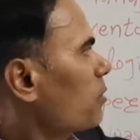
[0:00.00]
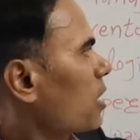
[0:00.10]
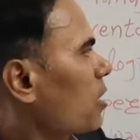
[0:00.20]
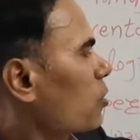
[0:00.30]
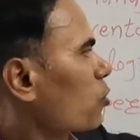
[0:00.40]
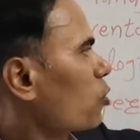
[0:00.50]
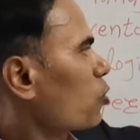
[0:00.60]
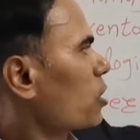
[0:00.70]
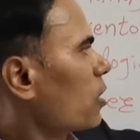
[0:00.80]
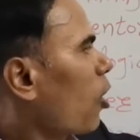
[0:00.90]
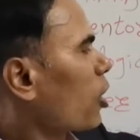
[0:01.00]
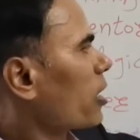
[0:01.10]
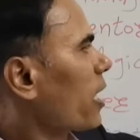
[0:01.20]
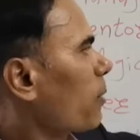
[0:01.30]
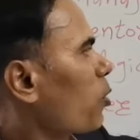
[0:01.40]
So all
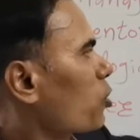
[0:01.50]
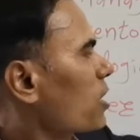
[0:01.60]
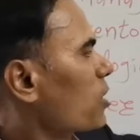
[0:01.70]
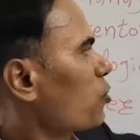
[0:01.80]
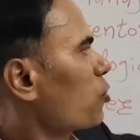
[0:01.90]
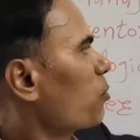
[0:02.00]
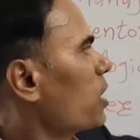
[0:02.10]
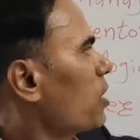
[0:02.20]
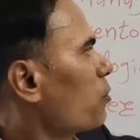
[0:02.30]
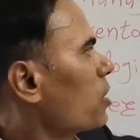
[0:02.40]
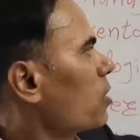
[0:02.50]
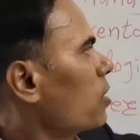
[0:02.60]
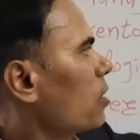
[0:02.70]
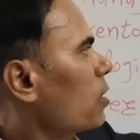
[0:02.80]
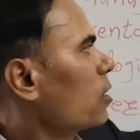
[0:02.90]
the laboratories should be with
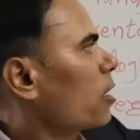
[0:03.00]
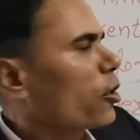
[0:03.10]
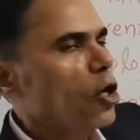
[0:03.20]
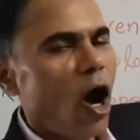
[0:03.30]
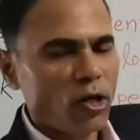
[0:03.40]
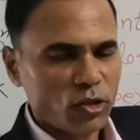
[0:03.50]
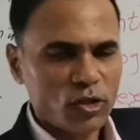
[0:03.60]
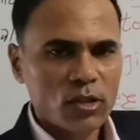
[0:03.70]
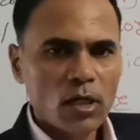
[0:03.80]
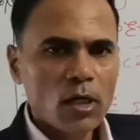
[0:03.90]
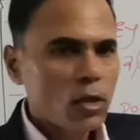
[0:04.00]
the locks.